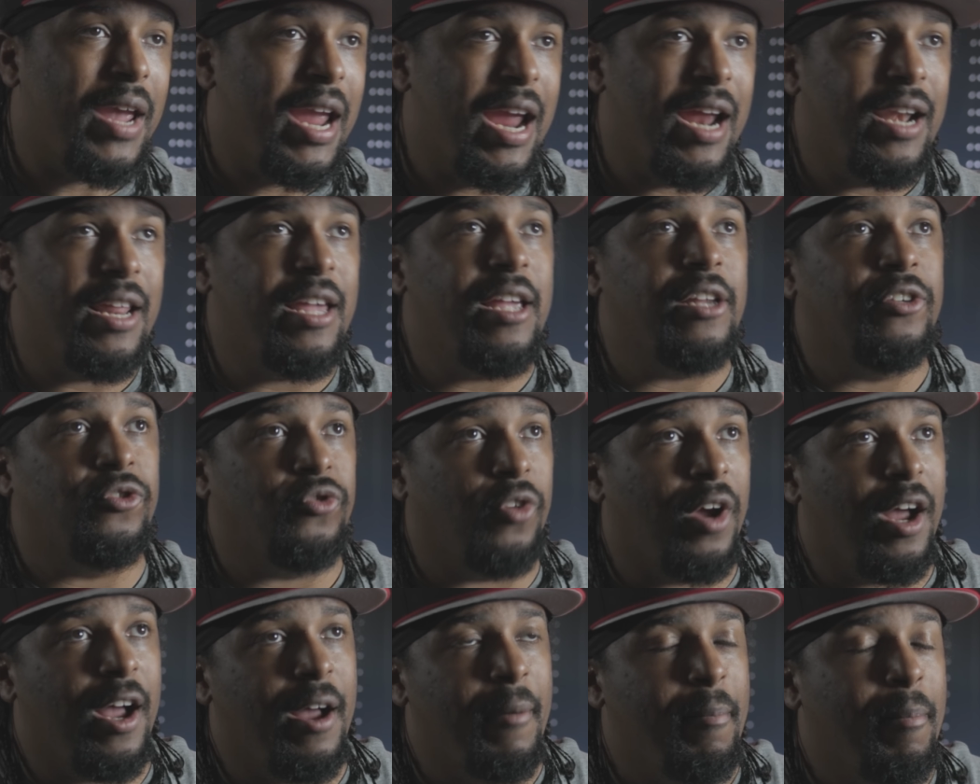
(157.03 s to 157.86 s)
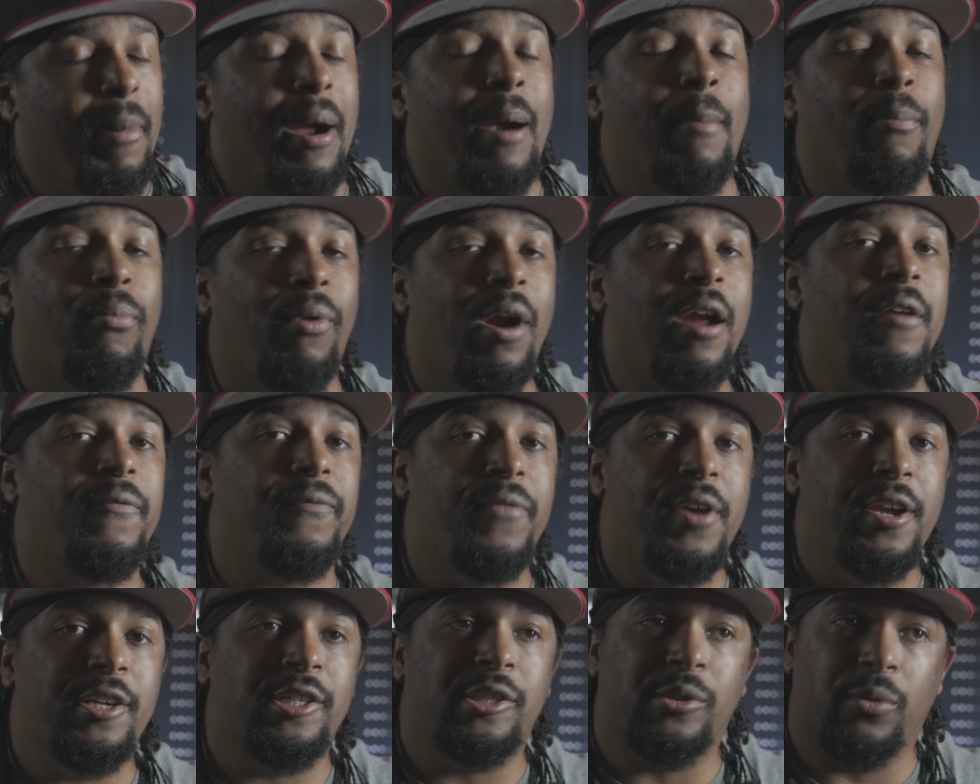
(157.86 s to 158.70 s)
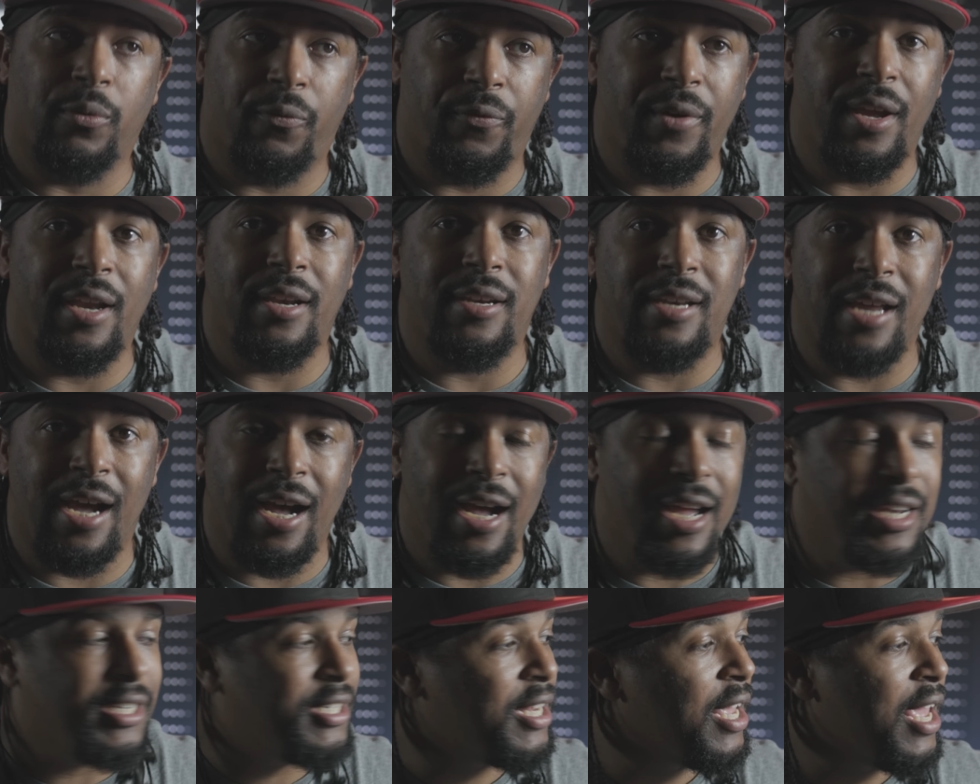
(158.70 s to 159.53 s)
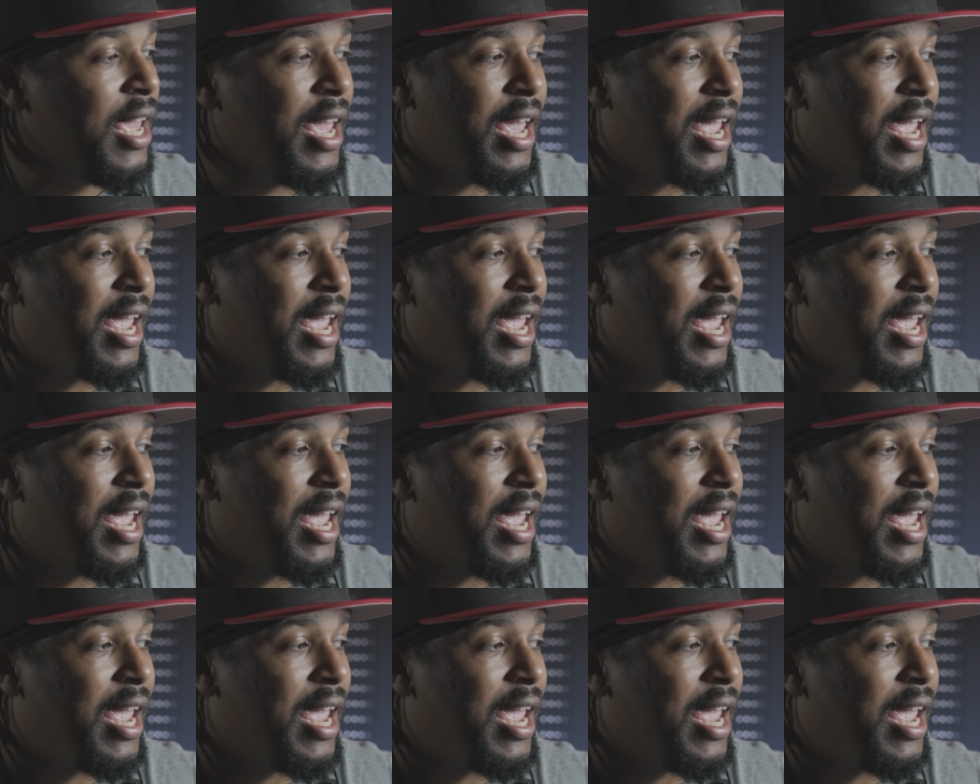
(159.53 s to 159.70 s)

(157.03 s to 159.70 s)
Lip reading: any drive-by brake feature within Dodge